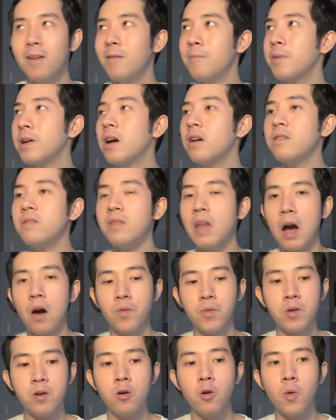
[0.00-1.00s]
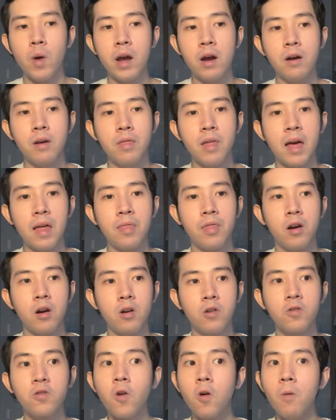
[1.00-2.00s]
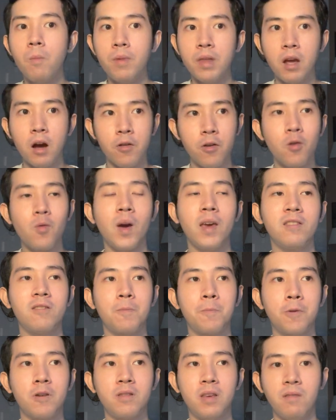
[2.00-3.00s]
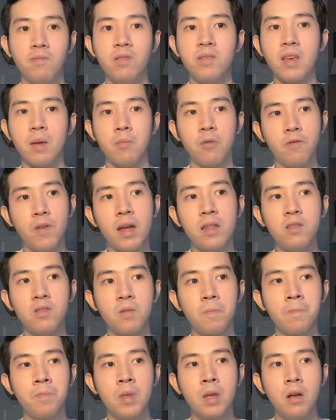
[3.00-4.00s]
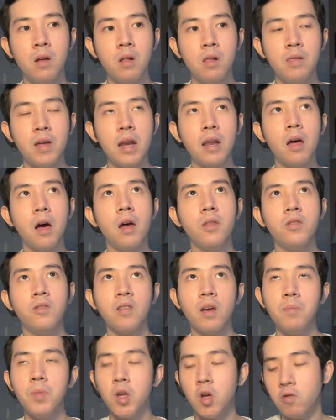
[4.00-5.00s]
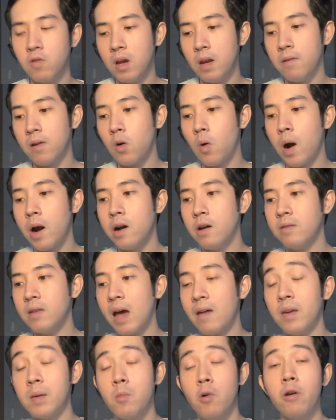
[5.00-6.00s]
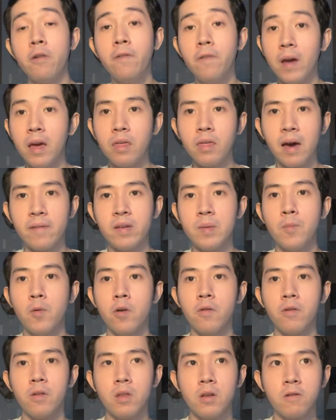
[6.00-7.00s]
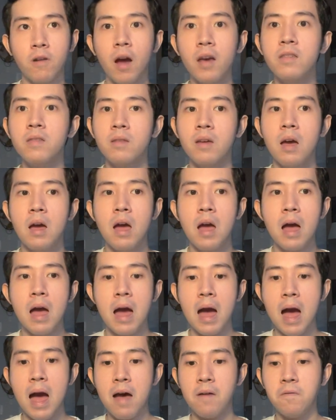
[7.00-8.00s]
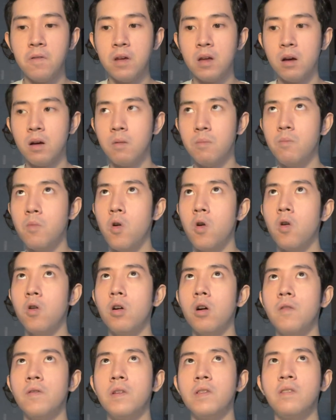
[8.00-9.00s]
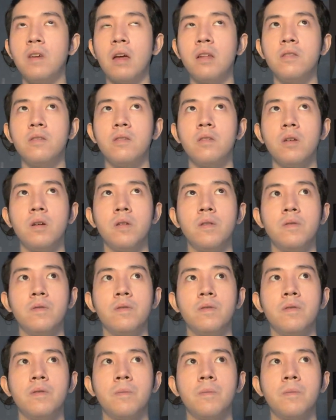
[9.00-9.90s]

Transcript: because now you're aware that there are so many other ways to perceive the same events that to some degree it requires having more faith, having more trust, having more of a sense of,